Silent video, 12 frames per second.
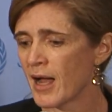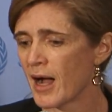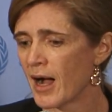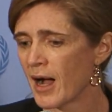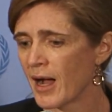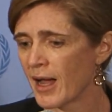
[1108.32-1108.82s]

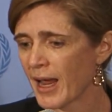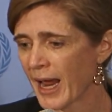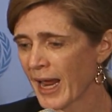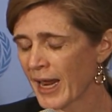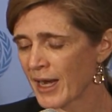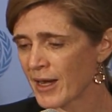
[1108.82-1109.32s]

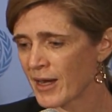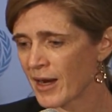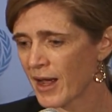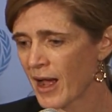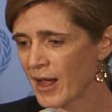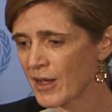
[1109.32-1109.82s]
And
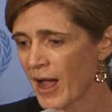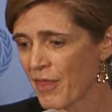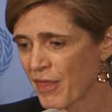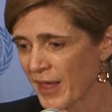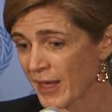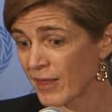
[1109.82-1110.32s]
I
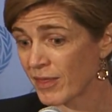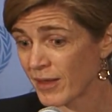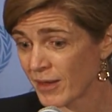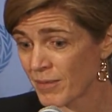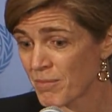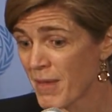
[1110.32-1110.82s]
think
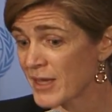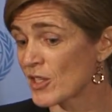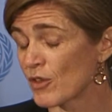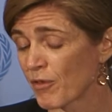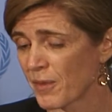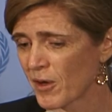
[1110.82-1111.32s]
the
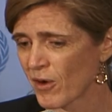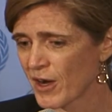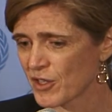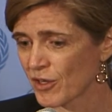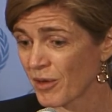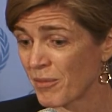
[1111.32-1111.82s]
message from the
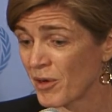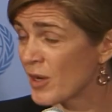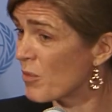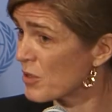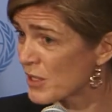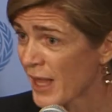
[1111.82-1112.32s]
international community
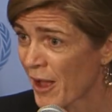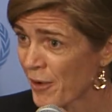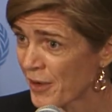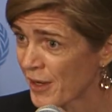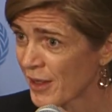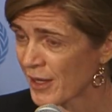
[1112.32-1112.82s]
was loud
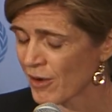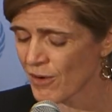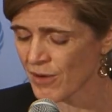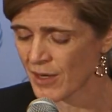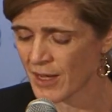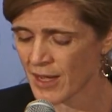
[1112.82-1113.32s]
and
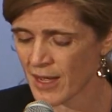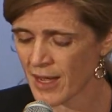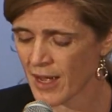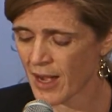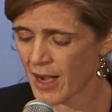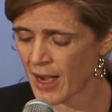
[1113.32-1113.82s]
clear,
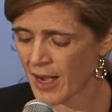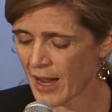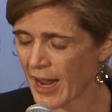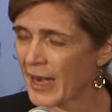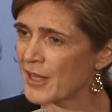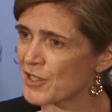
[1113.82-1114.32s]

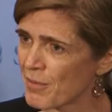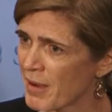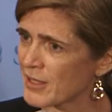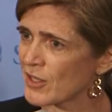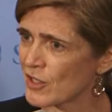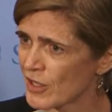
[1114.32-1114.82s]
and it's a
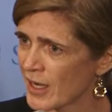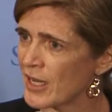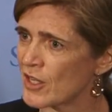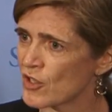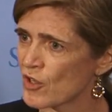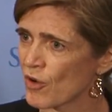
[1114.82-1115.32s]
message that he
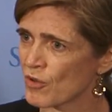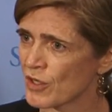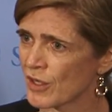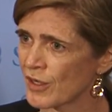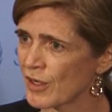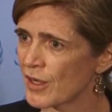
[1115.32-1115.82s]
has
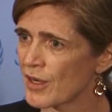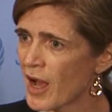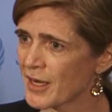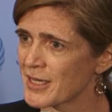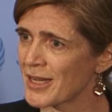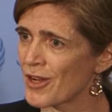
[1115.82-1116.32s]
chosen
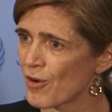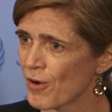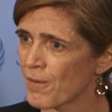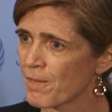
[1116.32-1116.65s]
not to hear.